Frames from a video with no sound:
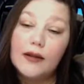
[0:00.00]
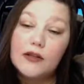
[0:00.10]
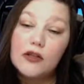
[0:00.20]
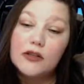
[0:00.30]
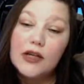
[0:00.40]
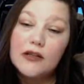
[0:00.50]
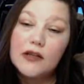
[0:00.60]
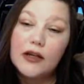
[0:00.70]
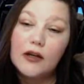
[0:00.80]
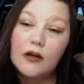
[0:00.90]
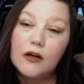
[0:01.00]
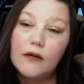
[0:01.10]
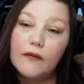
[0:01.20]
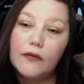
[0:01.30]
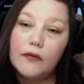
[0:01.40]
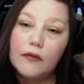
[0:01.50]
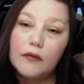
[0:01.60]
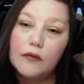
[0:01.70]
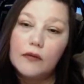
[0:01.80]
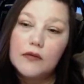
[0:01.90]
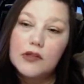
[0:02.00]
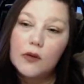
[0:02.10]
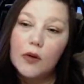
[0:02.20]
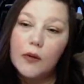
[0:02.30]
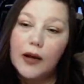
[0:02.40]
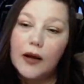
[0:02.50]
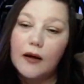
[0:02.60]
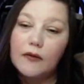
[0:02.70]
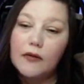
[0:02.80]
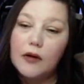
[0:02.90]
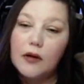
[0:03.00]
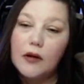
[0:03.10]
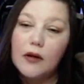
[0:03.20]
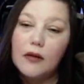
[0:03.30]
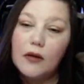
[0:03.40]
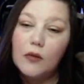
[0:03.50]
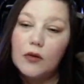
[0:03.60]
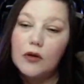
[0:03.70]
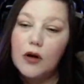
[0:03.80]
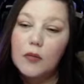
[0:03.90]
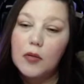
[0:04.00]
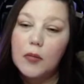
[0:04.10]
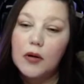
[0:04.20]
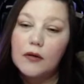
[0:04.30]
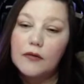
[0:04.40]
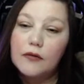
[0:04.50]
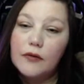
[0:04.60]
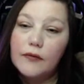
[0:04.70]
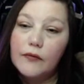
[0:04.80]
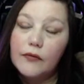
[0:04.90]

Let's look down here, see what we have, and we'll look up above.